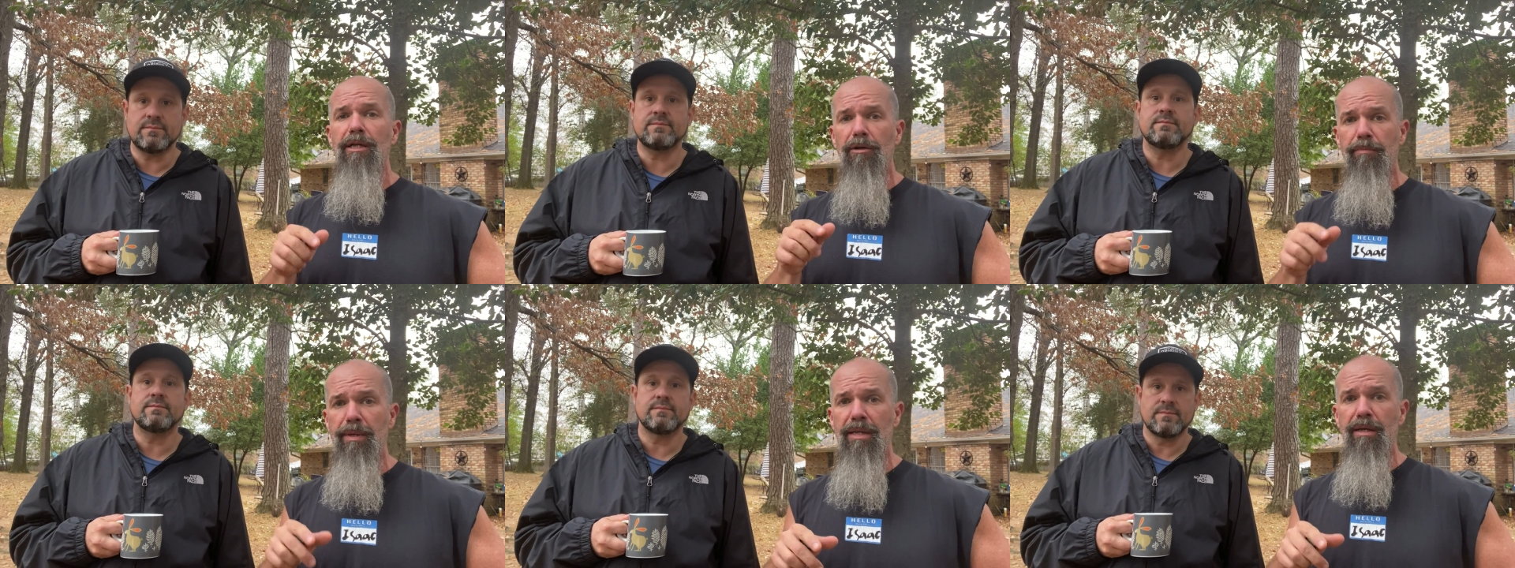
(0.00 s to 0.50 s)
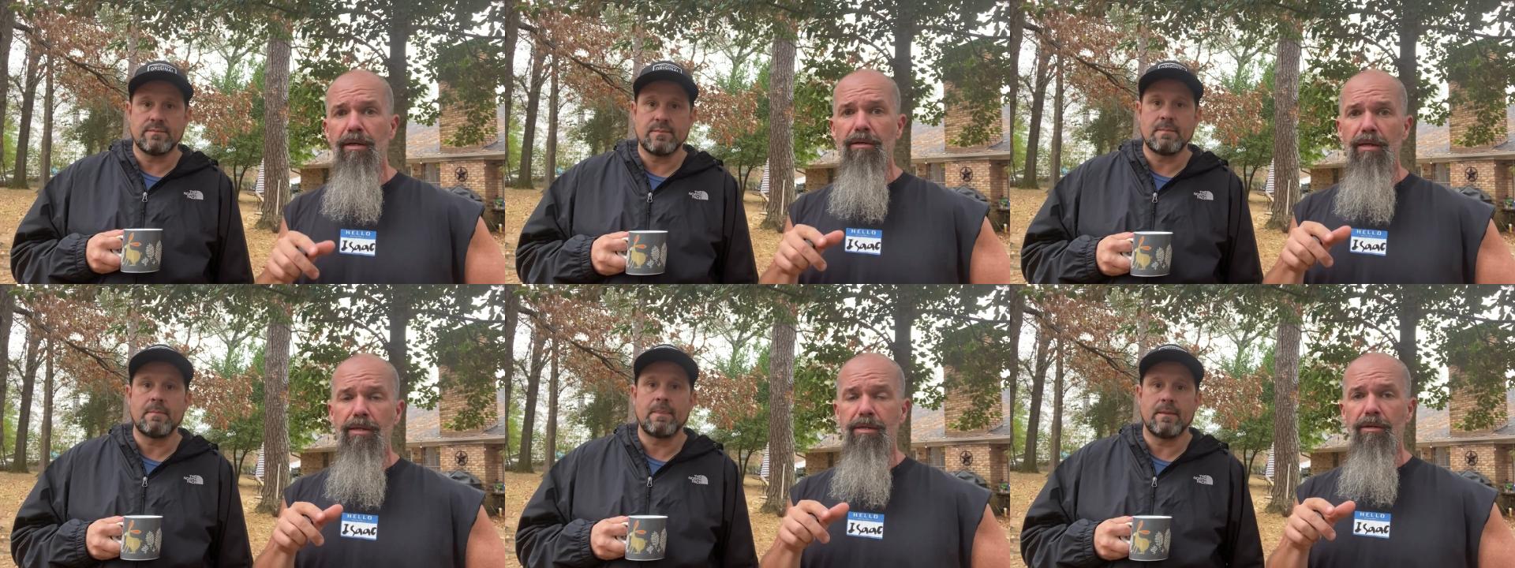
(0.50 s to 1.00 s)
Speaker 1: It'll be
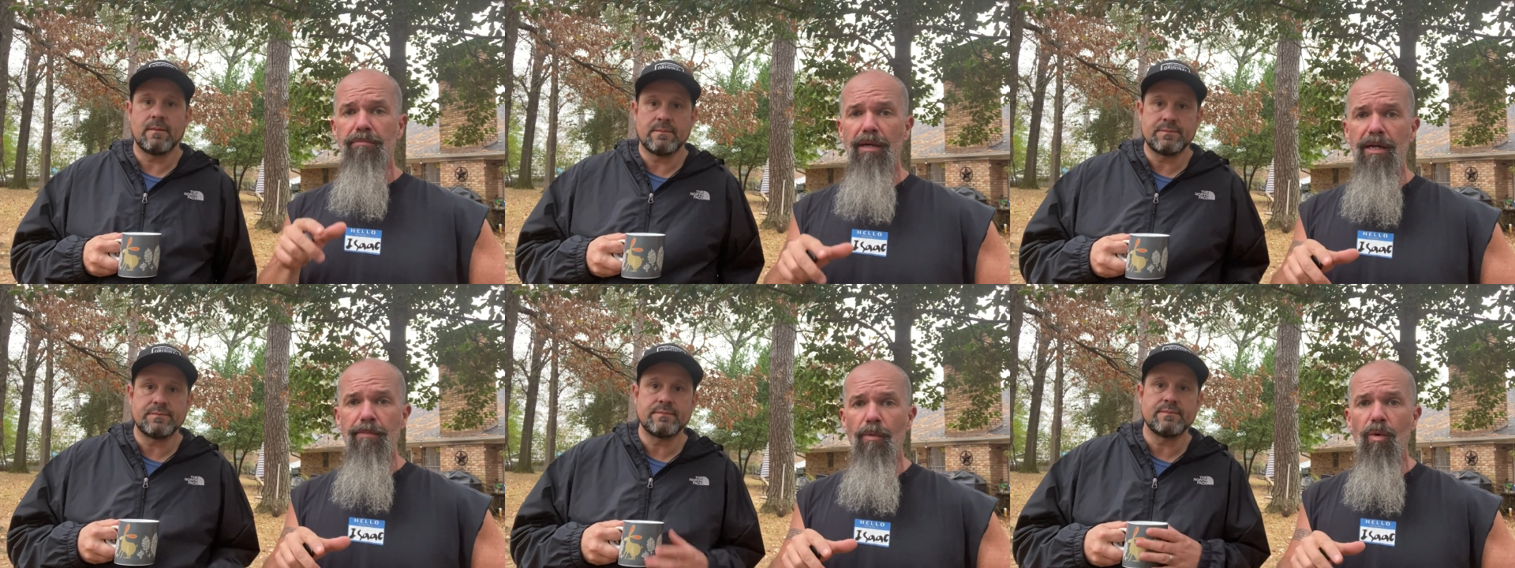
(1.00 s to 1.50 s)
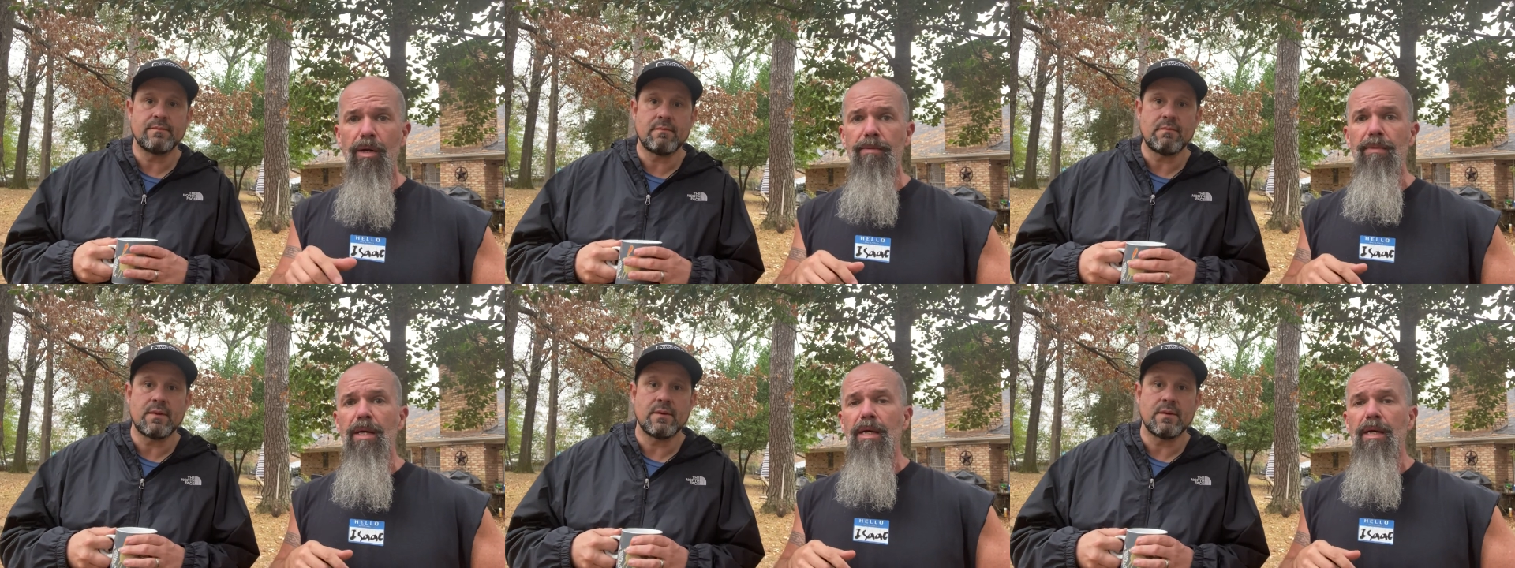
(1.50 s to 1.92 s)
there until Monday morning